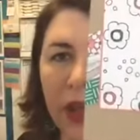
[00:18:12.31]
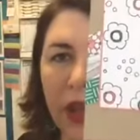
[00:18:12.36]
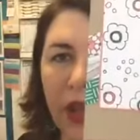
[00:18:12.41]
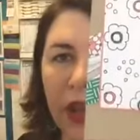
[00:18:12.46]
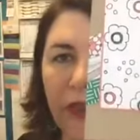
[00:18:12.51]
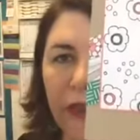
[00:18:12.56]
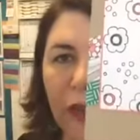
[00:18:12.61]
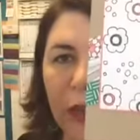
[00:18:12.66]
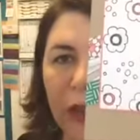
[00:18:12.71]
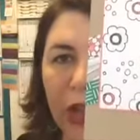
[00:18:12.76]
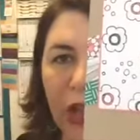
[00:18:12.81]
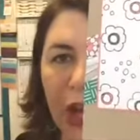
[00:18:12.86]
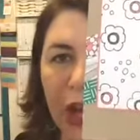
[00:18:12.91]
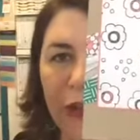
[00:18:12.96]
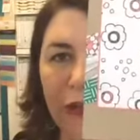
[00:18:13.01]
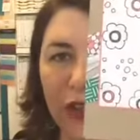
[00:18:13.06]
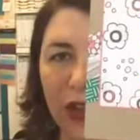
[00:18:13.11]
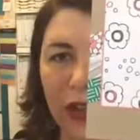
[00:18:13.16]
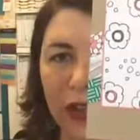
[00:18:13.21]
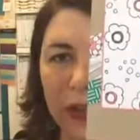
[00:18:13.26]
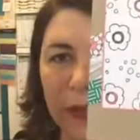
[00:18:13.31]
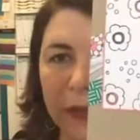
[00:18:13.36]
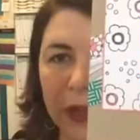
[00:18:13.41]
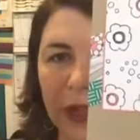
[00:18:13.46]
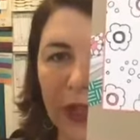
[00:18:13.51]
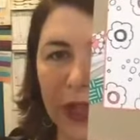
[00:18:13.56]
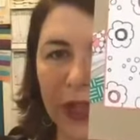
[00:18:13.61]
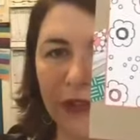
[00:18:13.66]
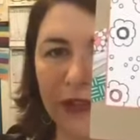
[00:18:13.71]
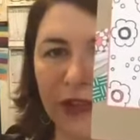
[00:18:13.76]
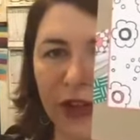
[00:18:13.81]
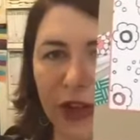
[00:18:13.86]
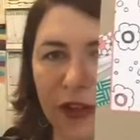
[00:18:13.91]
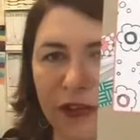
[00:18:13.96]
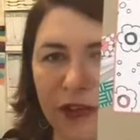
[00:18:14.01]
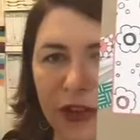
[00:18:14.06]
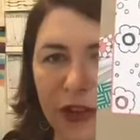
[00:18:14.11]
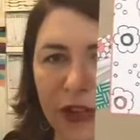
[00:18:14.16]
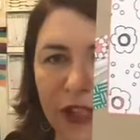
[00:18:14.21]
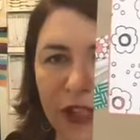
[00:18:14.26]
you have the little bit left
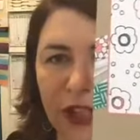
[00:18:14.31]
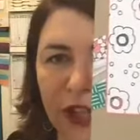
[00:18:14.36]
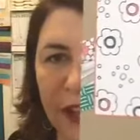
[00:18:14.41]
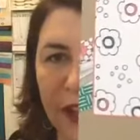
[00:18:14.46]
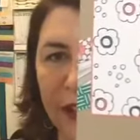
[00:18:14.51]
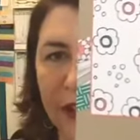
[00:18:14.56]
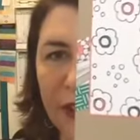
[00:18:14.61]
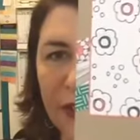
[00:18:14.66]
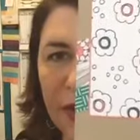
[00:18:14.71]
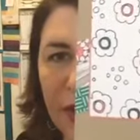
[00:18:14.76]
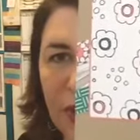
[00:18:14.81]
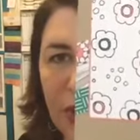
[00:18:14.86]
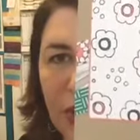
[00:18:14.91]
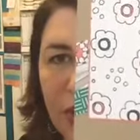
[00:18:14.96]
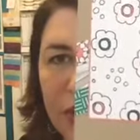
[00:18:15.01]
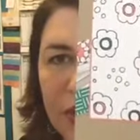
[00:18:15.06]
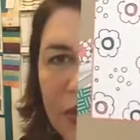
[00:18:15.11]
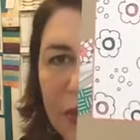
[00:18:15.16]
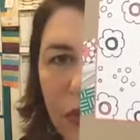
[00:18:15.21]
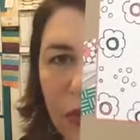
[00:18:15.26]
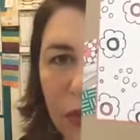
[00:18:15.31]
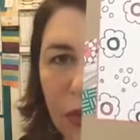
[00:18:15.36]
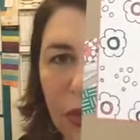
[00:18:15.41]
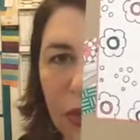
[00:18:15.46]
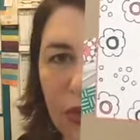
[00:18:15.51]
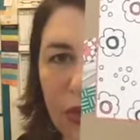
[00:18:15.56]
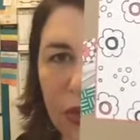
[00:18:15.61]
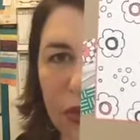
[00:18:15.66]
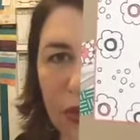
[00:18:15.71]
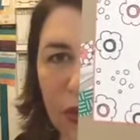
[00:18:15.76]
over at the end, you can still use those